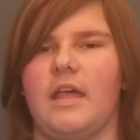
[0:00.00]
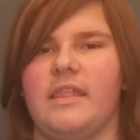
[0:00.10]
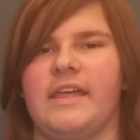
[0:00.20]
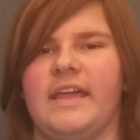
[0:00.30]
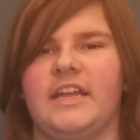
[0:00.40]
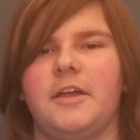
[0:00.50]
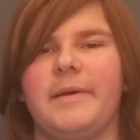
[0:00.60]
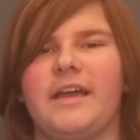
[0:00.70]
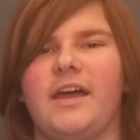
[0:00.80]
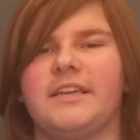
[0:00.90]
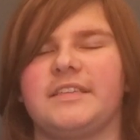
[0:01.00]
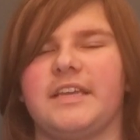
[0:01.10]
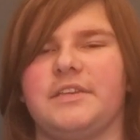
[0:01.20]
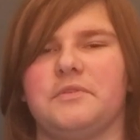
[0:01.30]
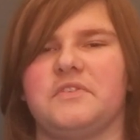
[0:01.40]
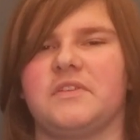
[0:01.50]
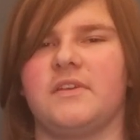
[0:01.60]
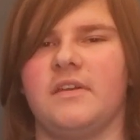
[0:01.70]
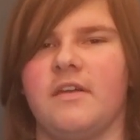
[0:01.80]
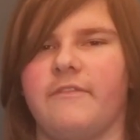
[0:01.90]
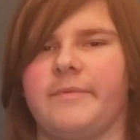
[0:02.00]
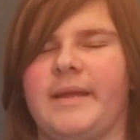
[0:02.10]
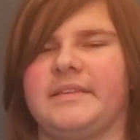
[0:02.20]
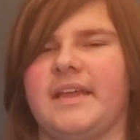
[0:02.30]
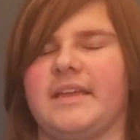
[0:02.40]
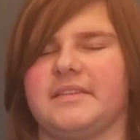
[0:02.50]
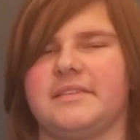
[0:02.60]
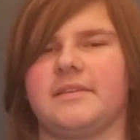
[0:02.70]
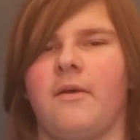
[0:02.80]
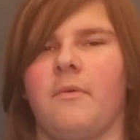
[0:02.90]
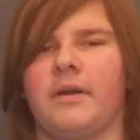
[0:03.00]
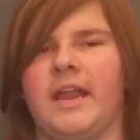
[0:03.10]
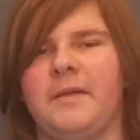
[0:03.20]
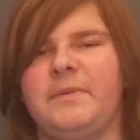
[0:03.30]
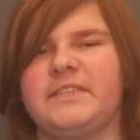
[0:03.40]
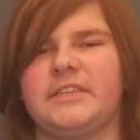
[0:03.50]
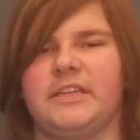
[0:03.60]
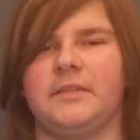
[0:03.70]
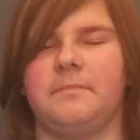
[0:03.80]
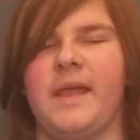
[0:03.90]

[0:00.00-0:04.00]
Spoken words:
The antibiotics I used for my tests were ampicillin,